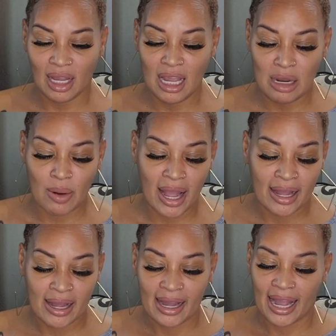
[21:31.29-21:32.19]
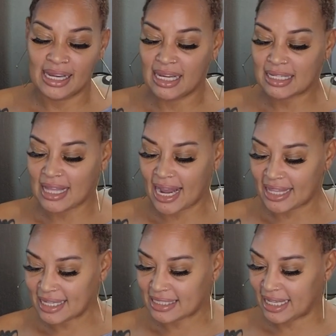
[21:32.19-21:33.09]
Anyway, it looks like
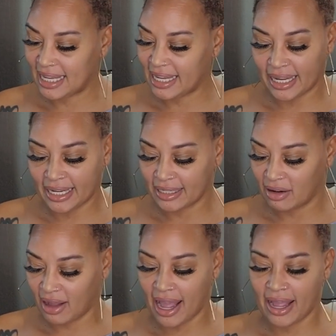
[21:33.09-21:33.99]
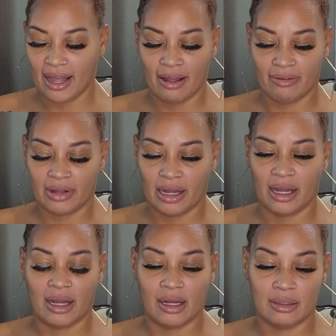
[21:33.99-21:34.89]
that's the end, okay, of
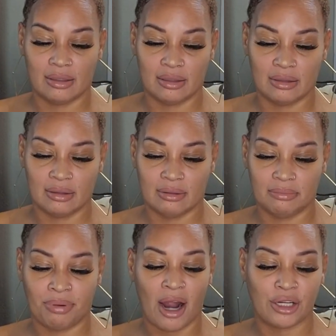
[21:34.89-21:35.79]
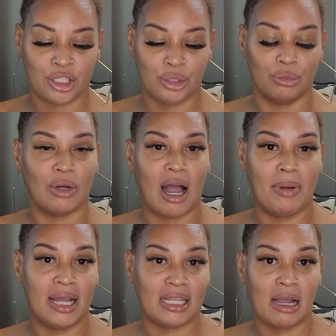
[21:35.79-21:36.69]
uh, part two. I
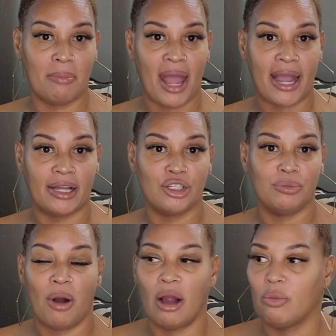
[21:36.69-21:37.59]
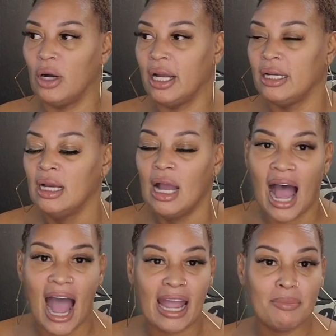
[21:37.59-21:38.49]
might have to come back and do part one.
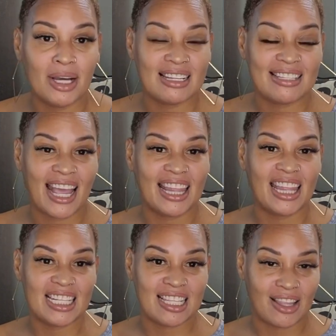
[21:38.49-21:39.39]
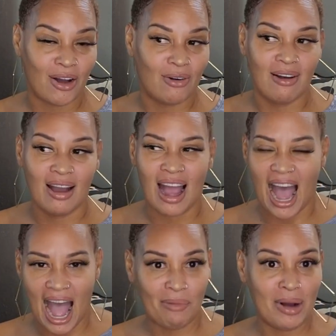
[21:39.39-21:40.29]
I am going to say this, though.
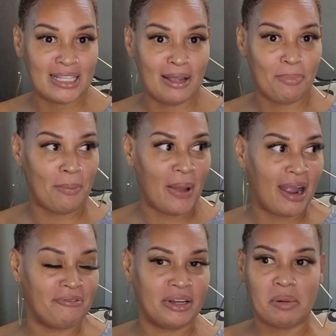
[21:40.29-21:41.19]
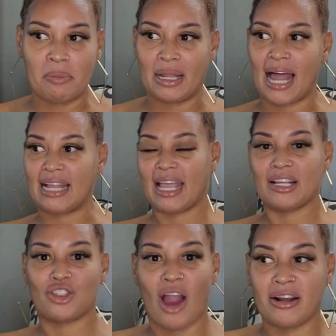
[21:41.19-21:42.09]
I wasn't prepared for them to be like
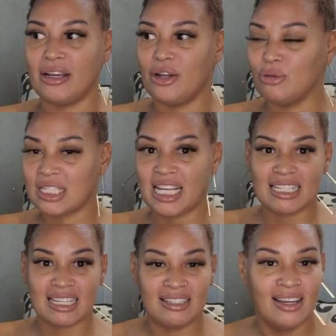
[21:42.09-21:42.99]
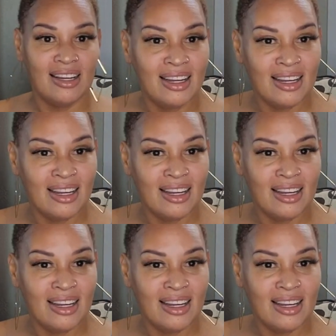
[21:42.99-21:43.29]
they starting a new season